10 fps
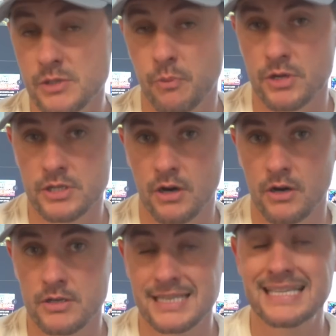sports
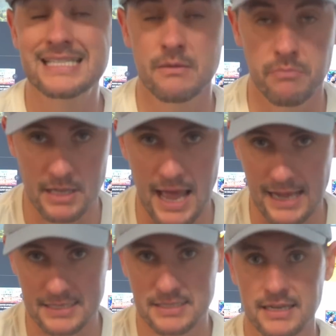cards is a
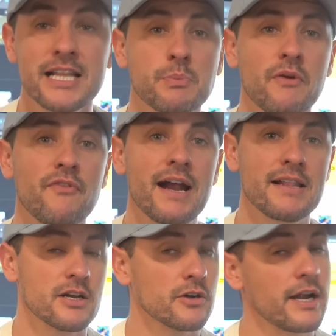blast, and it's
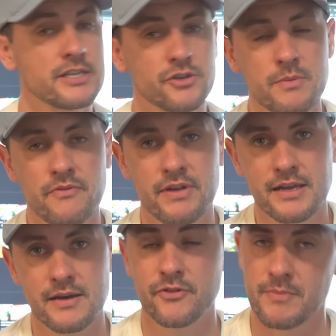provided a great stream of
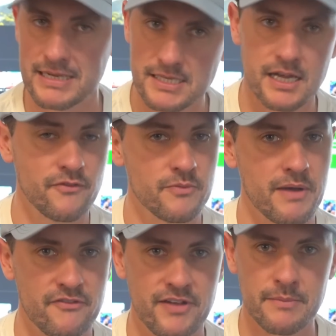income for myself and
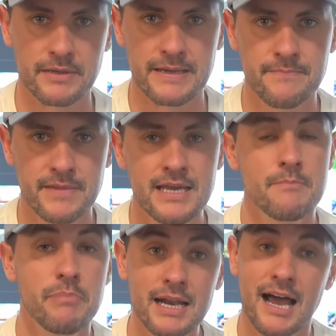my family.
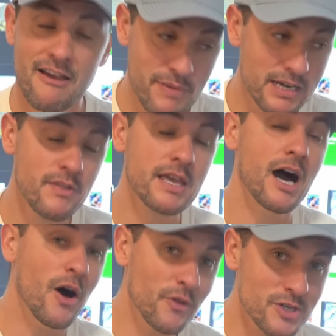But I've been on the
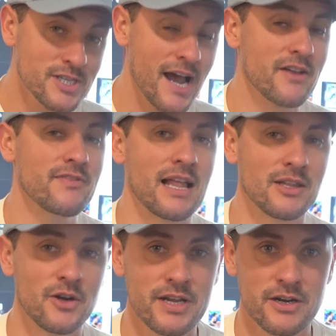other side of
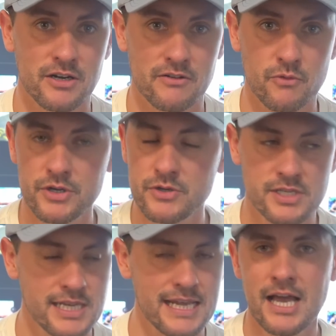that learning curve where you
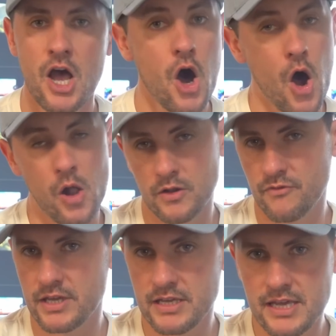see all
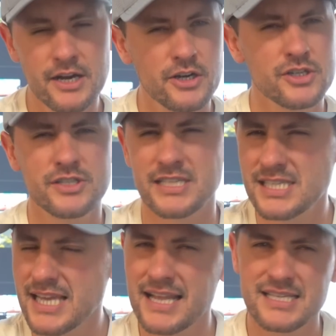of the years, the
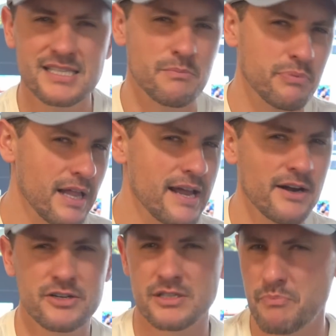sets, the
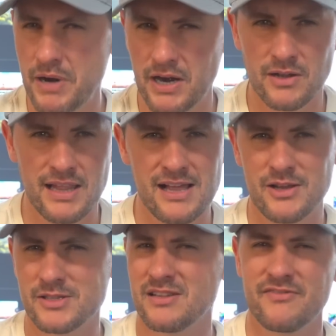players, the
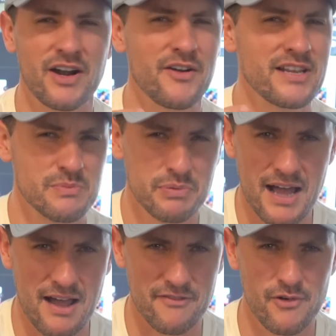parallels, and the various
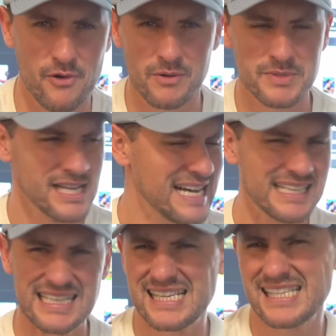platforms,
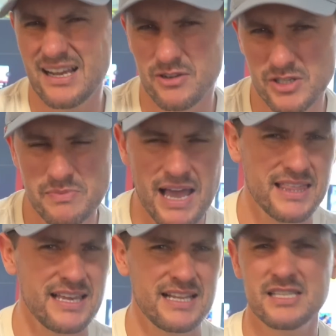the sales
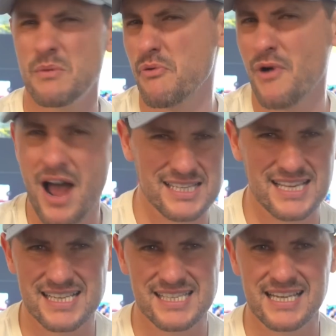methods, the
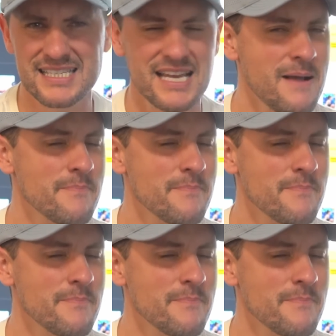processes,